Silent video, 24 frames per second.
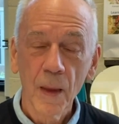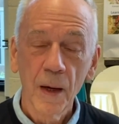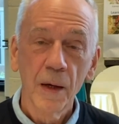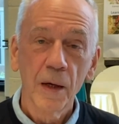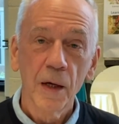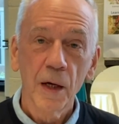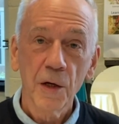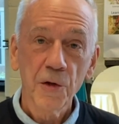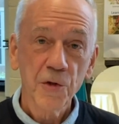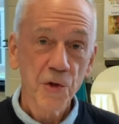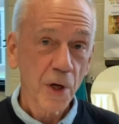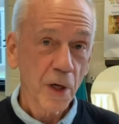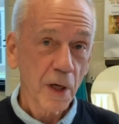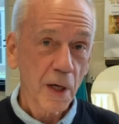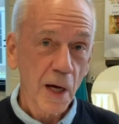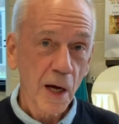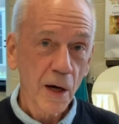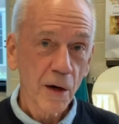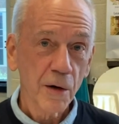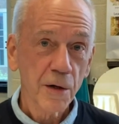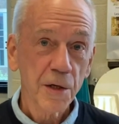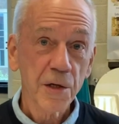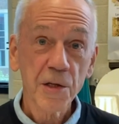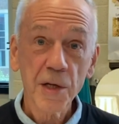And check
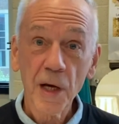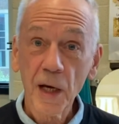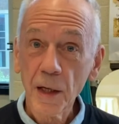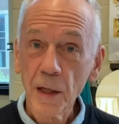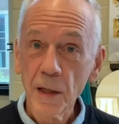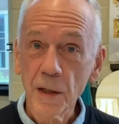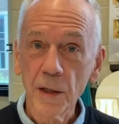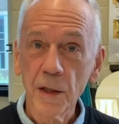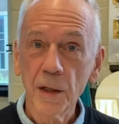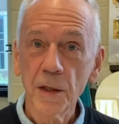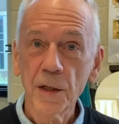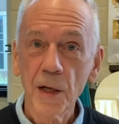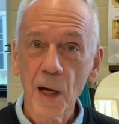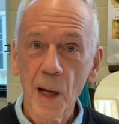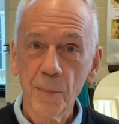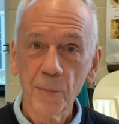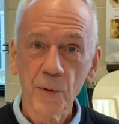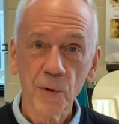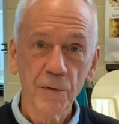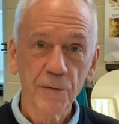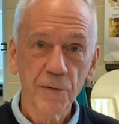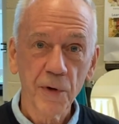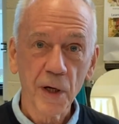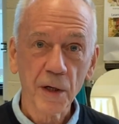out our second
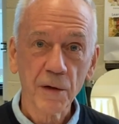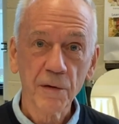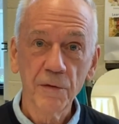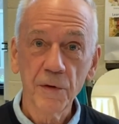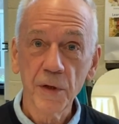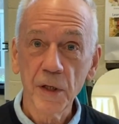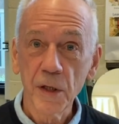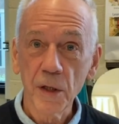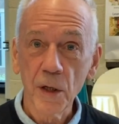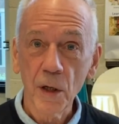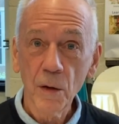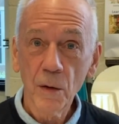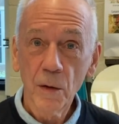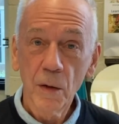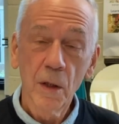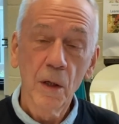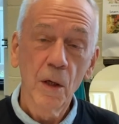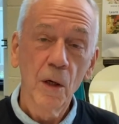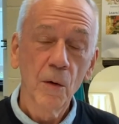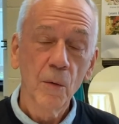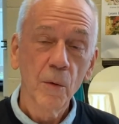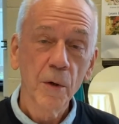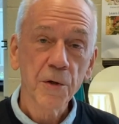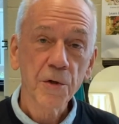Doppler effect video,
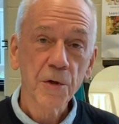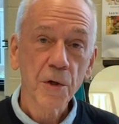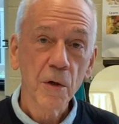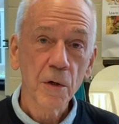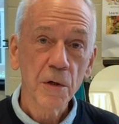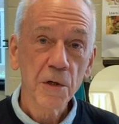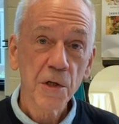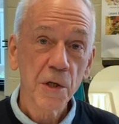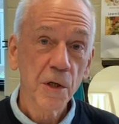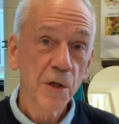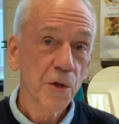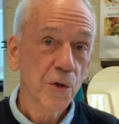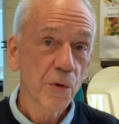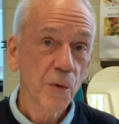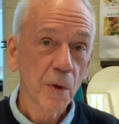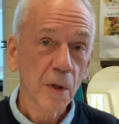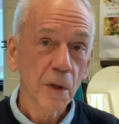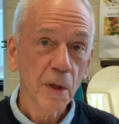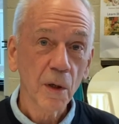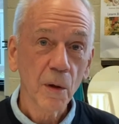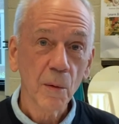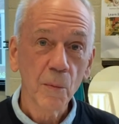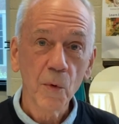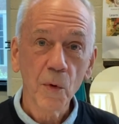which goes into a
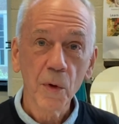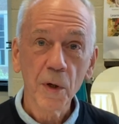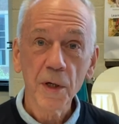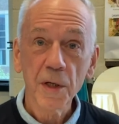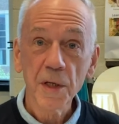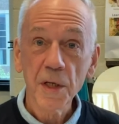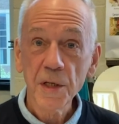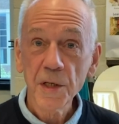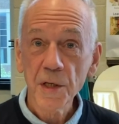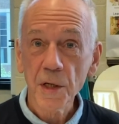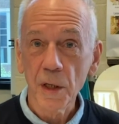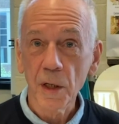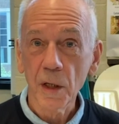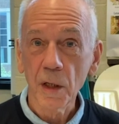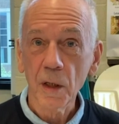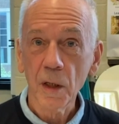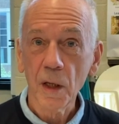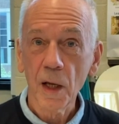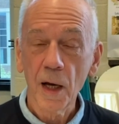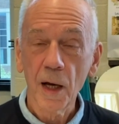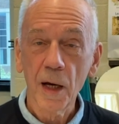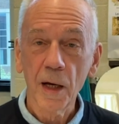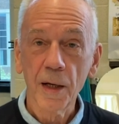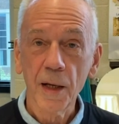little more
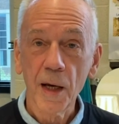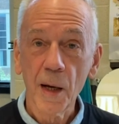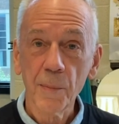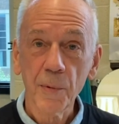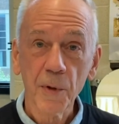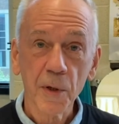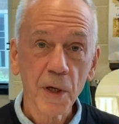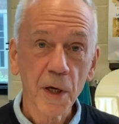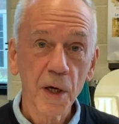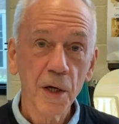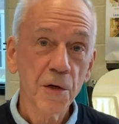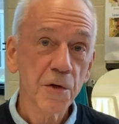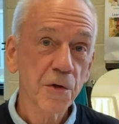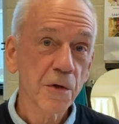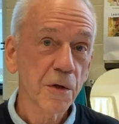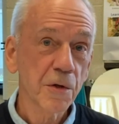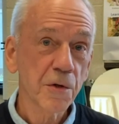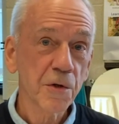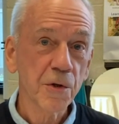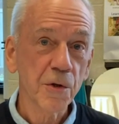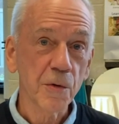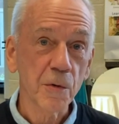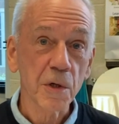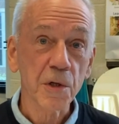detail on
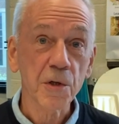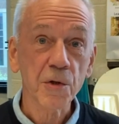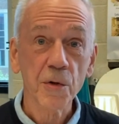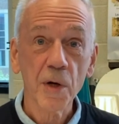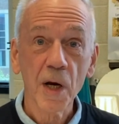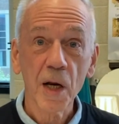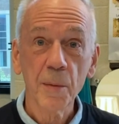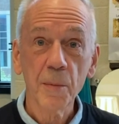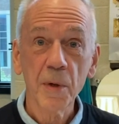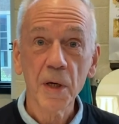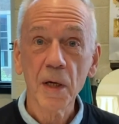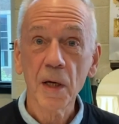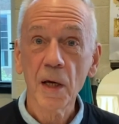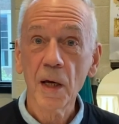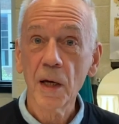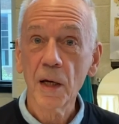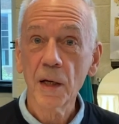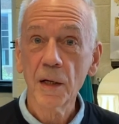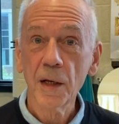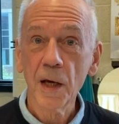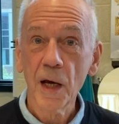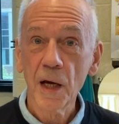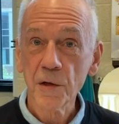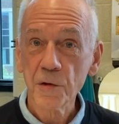applications to astronomy
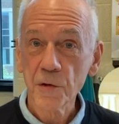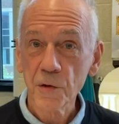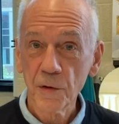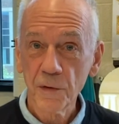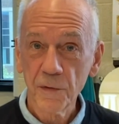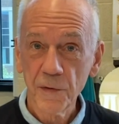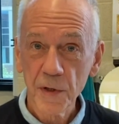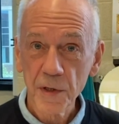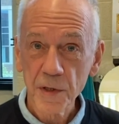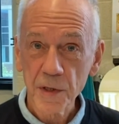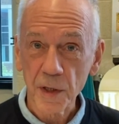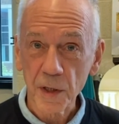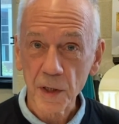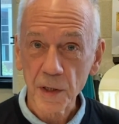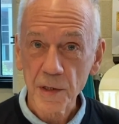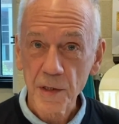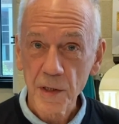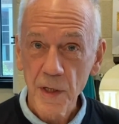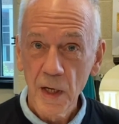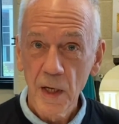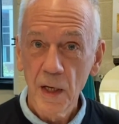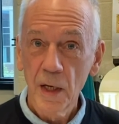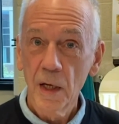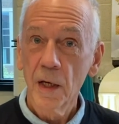and
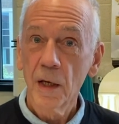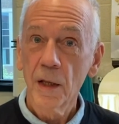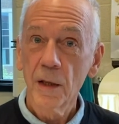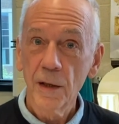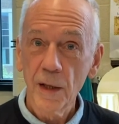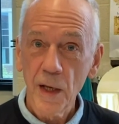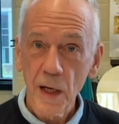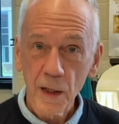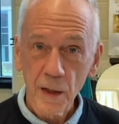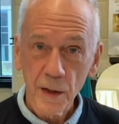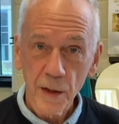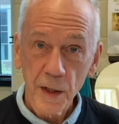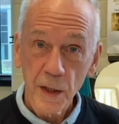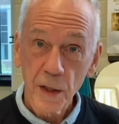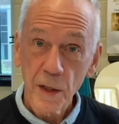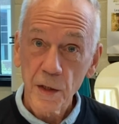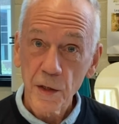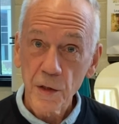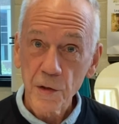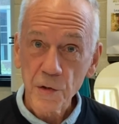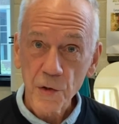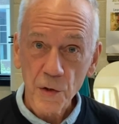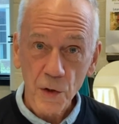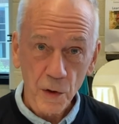astrophysics. That link
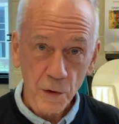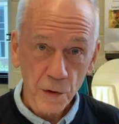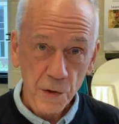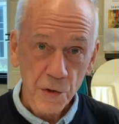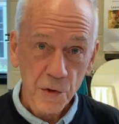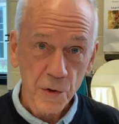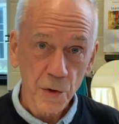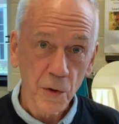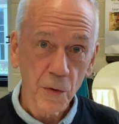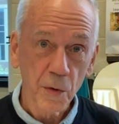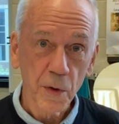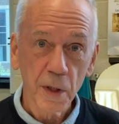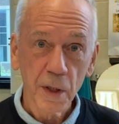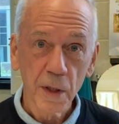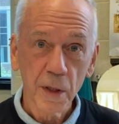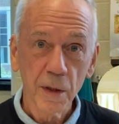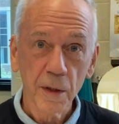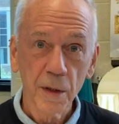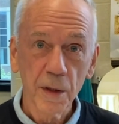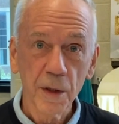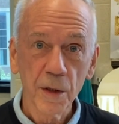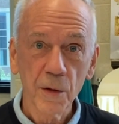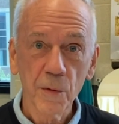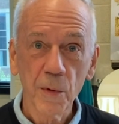is also
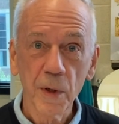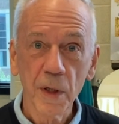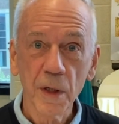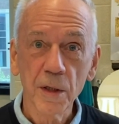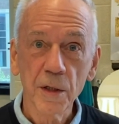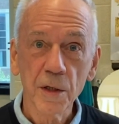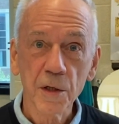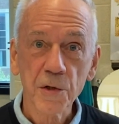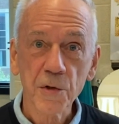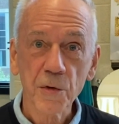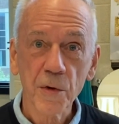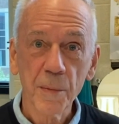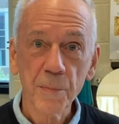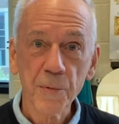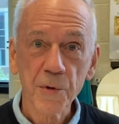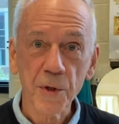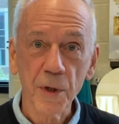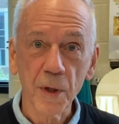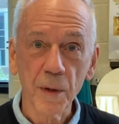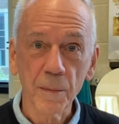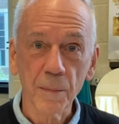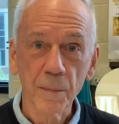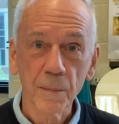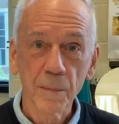in the written description.